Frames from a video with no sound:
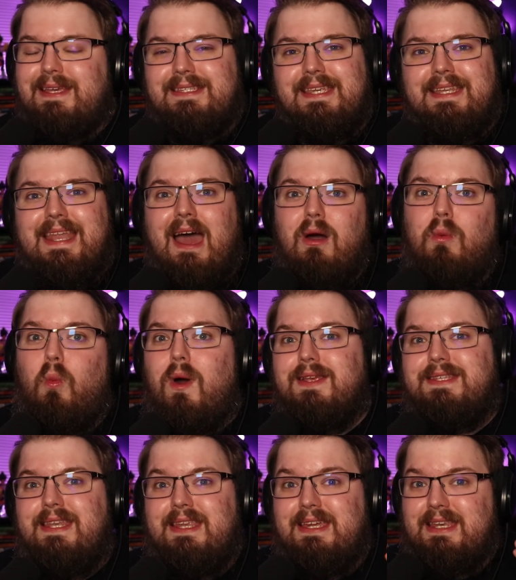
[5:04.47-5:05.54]
Now, it
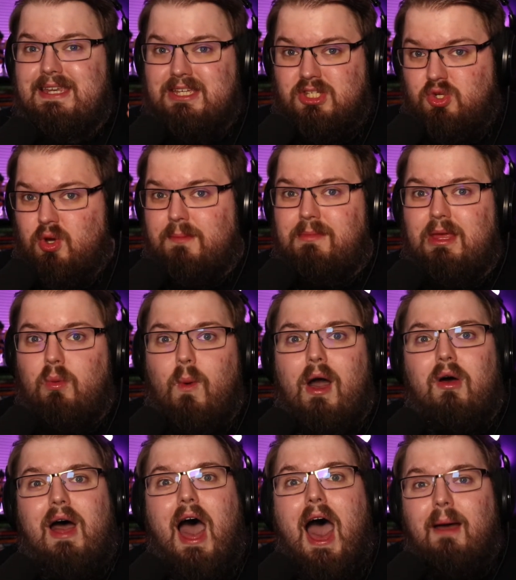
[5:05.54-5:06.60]
wasn't an extremely
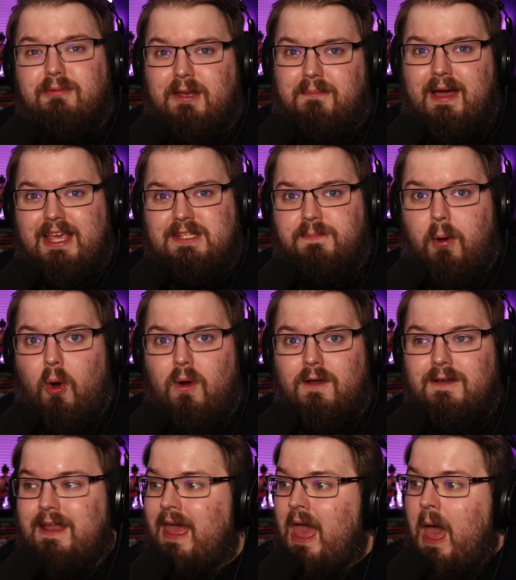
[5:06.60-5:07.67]
well optimized port,
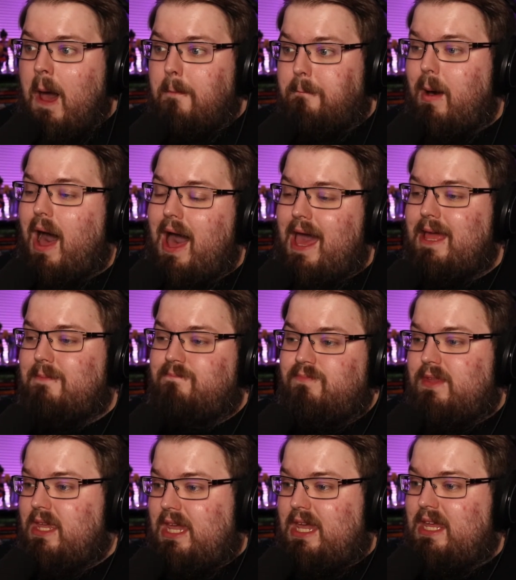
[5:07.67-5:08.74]
but
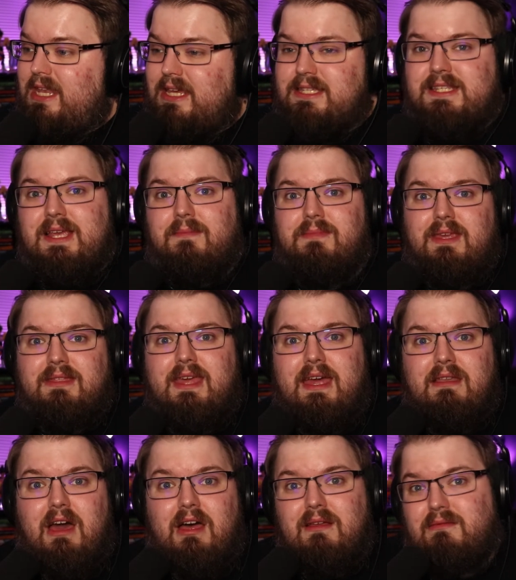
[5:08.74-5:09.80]
it is something that
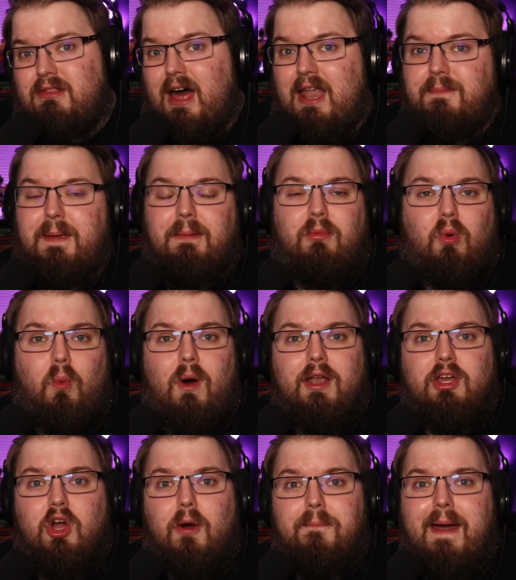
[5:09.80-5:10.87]
a lot of people want to
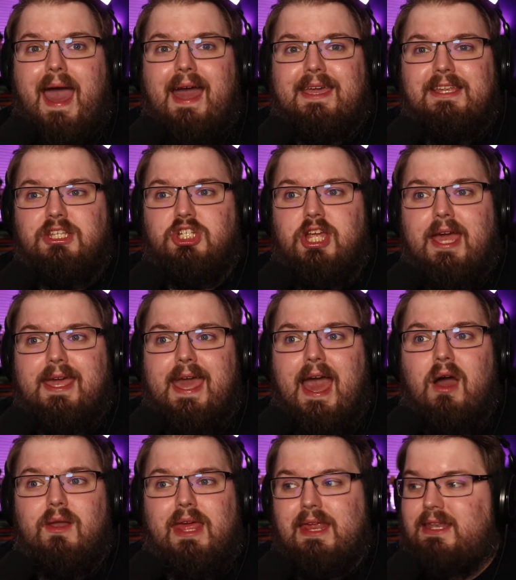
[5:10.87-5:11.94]
go back and check
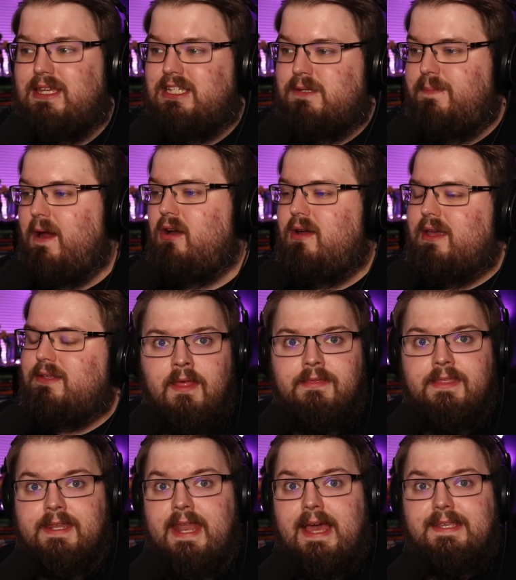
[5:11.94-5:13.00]
out and experience.
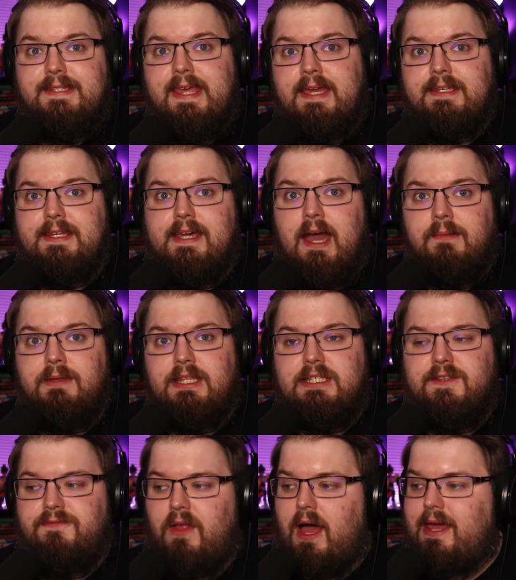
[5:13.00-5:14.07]
The next thing to come to this
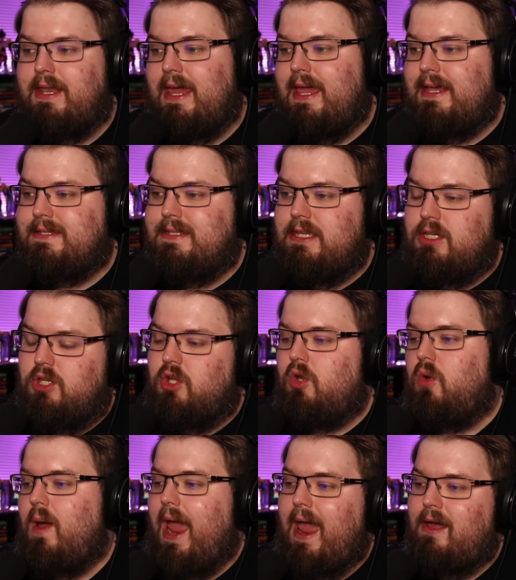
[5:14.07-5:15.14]
flight is the new
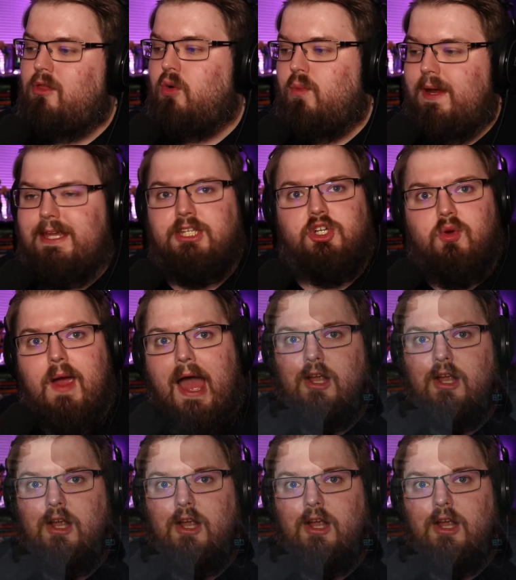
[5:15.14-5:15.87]
Halo Reach crouch